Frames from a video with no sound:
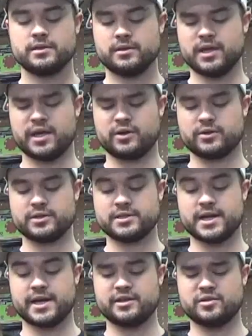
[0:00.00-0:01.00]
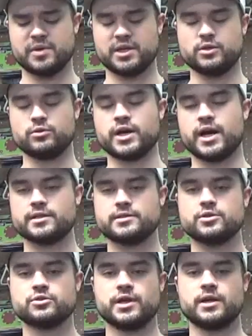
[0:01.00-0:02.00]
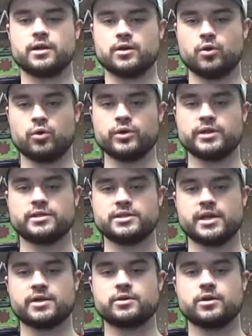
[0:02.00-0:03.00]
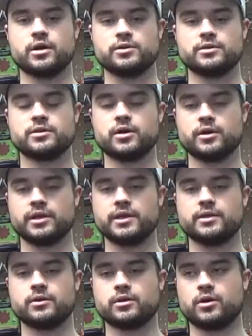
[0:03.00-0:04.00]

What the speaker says: They are designed to make you concentrate on holding center on the target or